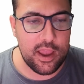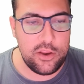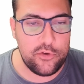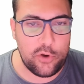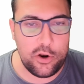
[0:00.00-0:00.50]

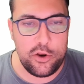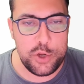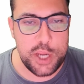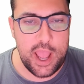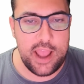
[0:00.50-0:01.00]
Can you start a
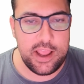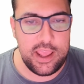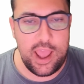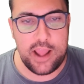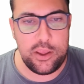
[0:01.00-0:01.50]
new chat?
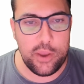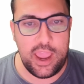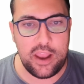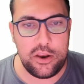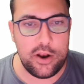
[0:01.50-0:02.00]
Yeah, you
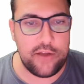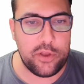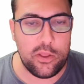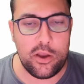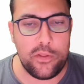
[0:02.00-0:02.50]
can. You'd have
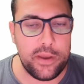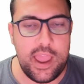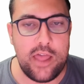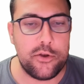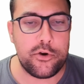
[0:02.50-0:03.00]
to click on the
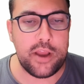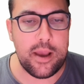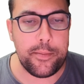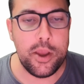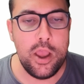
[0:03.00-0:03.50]
calendar
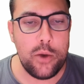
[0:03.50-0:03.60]
tab.